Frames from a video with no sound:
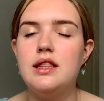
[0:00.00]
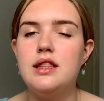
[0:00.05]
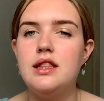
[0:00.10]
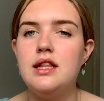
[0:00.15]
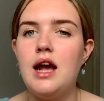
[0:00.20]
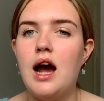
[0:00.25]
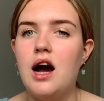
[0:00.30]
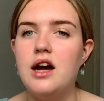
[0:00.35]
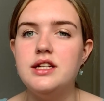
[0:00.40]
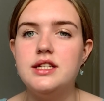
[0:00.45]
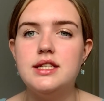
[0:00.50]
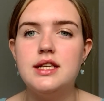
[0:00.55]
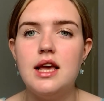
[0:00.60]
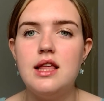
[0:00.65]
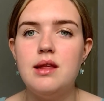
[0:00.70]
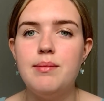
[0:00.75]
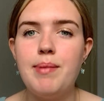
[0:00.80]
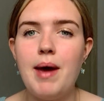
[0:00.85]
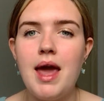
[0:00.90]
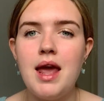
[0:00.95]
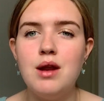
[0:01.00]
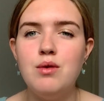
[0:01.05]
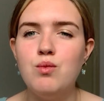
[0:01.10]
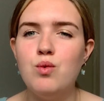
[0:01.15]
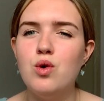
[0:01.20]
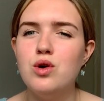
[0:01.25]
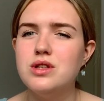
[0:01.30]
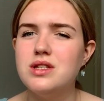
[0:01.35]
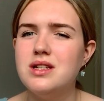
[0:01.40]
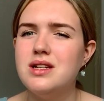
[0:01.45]
yeah, I'd say the pain
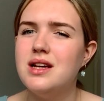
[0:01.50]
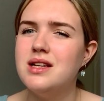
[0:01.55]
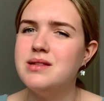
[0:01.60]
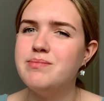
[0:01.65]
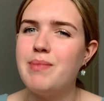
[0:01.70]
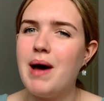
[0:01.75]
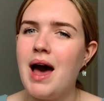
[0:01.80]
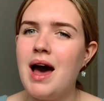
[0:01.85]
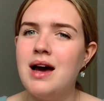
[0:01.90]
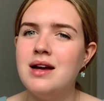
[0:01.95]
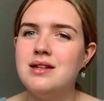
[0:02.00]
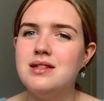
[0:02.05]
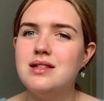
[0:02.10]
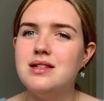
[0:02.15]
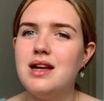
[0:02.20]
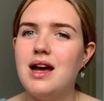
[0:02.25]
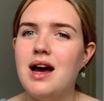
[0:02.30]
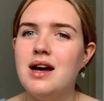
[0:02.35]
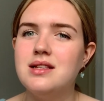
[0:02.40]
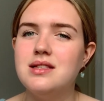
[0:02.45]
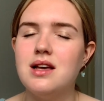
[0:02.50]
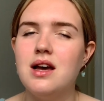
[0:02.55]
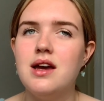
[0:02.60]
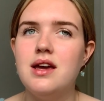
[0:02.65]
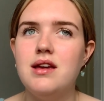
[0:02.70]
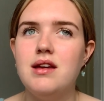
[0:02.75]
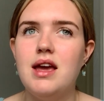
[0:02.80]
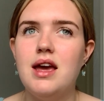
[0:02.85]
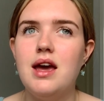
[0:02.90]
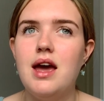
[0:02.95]
wasn't as bad as
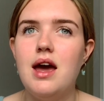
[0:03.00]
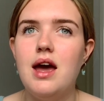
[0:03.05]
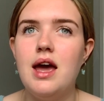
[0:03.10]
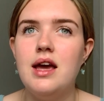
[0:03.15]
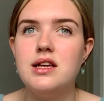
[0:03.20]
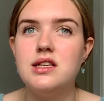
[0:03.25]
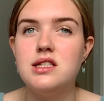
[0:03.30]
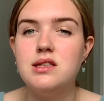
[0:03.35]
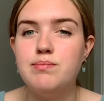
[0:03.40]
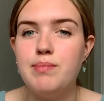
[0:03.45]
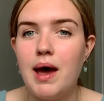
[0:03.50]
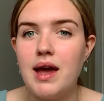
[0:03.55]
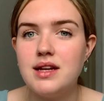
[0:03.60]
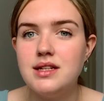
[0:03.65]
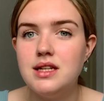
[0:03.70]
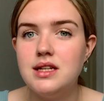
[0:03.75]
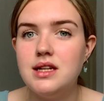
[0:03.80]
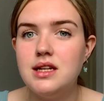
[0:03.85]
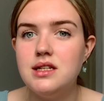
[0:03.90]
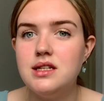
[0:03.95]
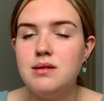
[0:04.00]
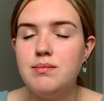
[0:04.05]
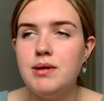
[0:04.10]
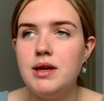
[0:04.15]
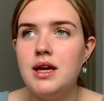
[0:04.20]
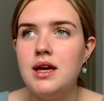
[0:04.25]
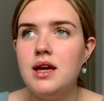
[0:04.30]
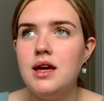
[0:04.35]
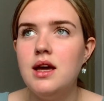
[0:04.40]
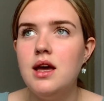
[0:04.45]
I expected it to
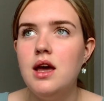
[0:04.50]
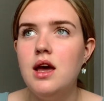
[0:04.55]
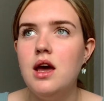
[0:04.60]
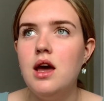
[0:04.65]
be.